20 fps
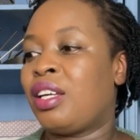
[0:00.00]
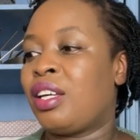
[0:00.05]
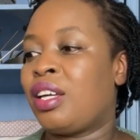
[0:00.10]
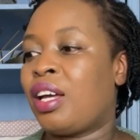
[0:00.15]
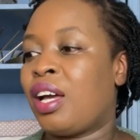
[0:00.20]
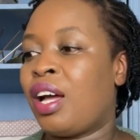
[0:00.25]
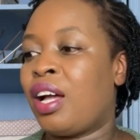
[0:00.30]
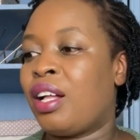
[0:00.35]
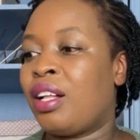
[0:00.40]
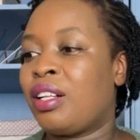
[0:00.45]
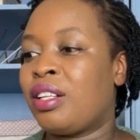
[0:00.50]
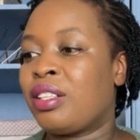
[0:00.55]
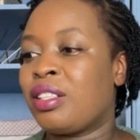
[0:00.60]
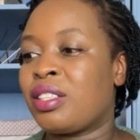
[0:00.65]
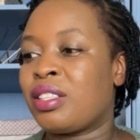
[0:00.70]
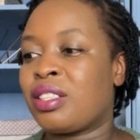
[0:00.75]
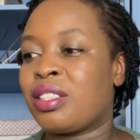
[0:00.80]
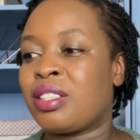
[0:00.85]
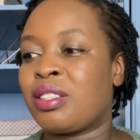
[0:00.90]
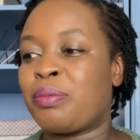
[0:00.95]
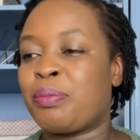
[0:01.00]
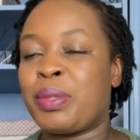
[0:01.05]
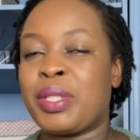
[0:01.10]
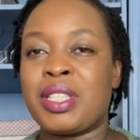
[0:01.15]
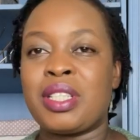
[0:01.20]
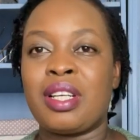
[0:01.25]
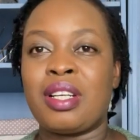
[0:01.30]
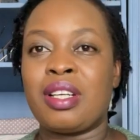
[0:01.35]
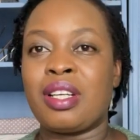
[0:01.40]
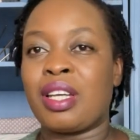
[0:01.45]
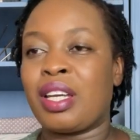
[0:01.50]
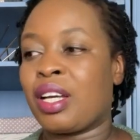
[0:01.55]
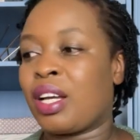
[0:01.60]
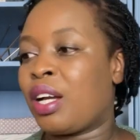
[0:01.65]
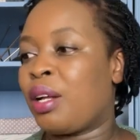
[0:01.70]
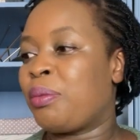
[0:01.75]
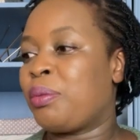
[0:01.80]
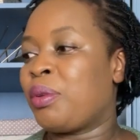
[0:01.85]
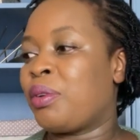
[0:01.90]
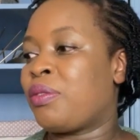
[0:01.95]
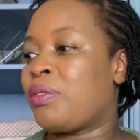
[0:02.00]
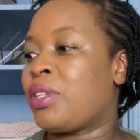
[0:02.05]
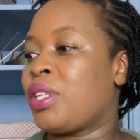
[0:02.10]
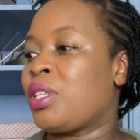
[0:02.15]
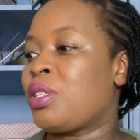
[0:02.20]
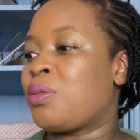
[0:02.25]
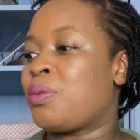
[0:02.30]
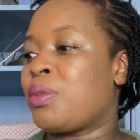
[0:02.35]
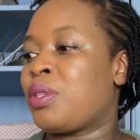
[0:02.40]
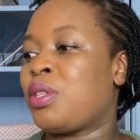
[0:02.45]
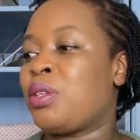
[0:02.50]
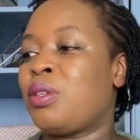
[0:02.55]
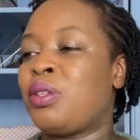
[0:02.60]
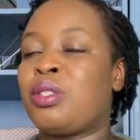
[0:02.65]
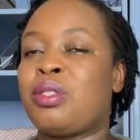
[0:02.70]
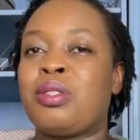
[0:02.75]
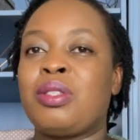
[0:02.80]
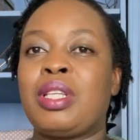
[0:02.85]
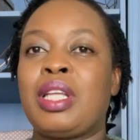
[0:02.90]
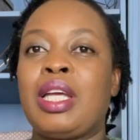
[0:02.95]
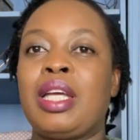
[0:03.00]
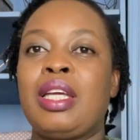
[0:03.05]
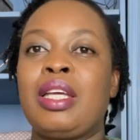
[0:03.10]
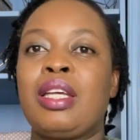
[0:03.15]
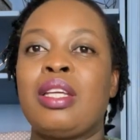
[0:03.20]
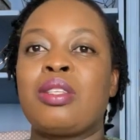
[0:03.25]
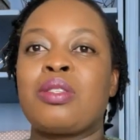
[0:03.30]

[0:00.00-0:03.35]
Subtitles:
I'll be sharing a couple of things with you today,